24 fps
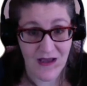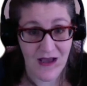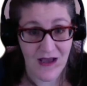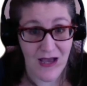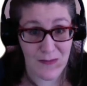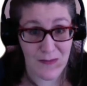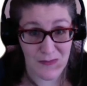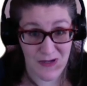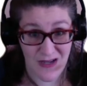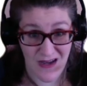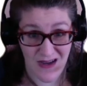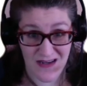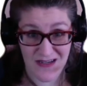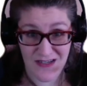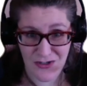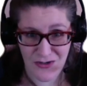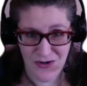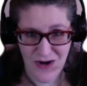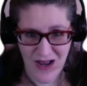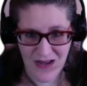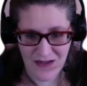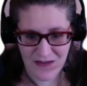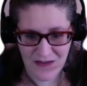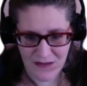I'm kind of
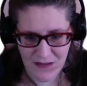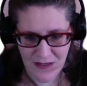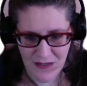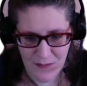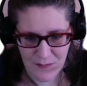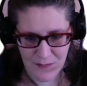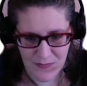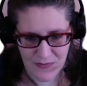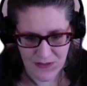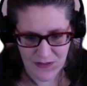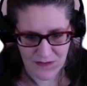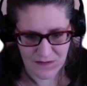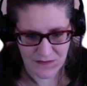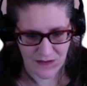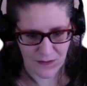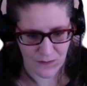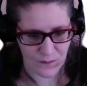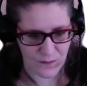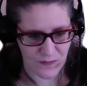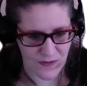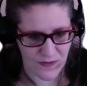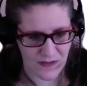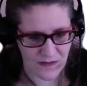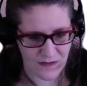cracking up as I
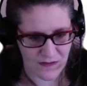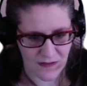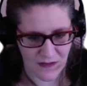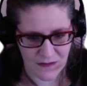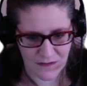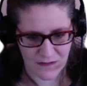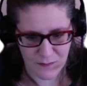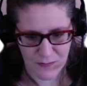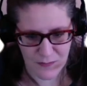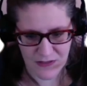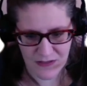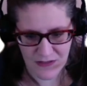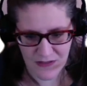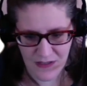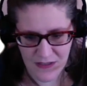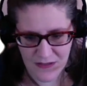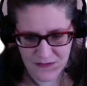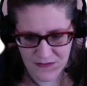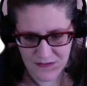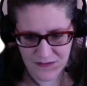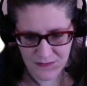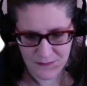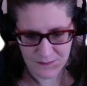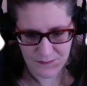read this
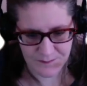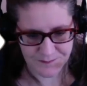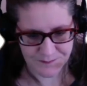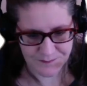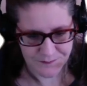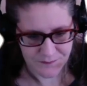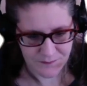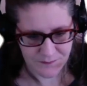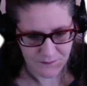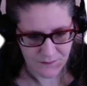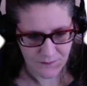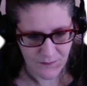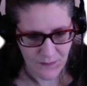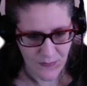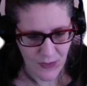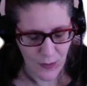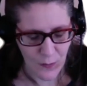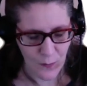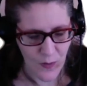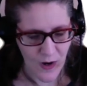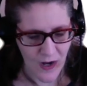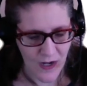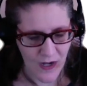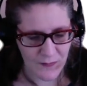because
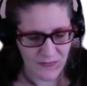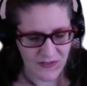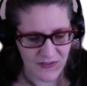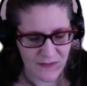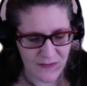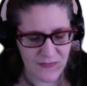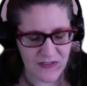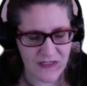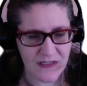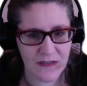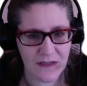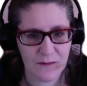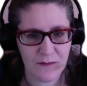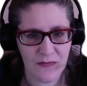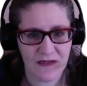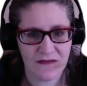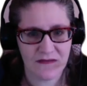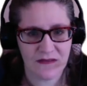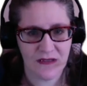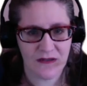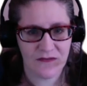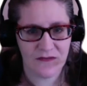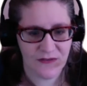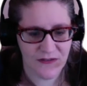while I'm limiting
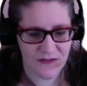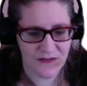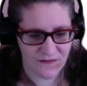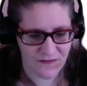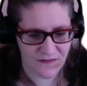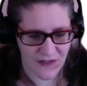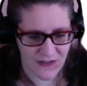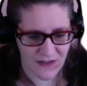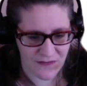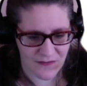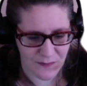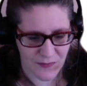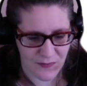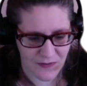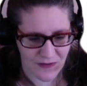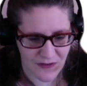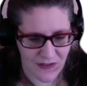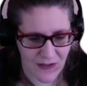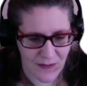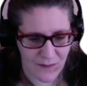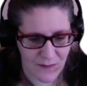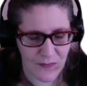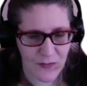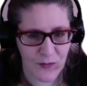myself on Facebook,
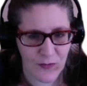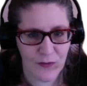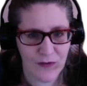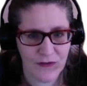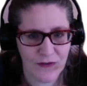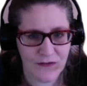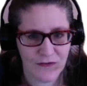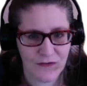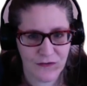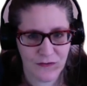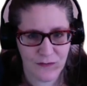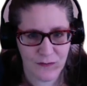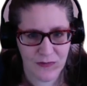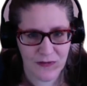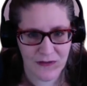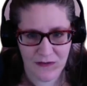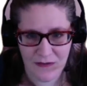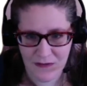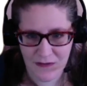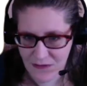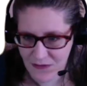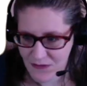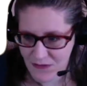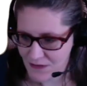I'm going to
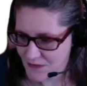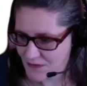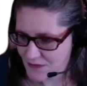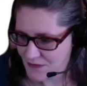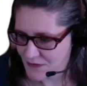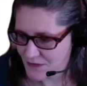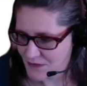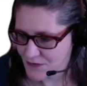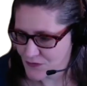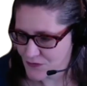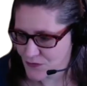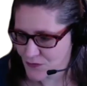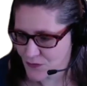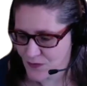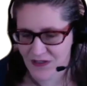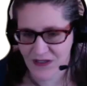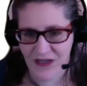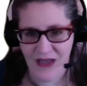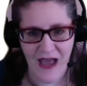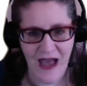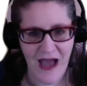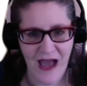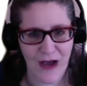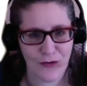be doing a
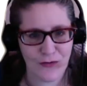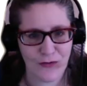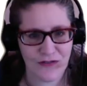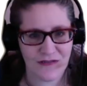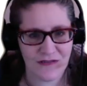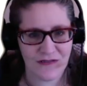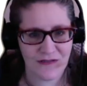house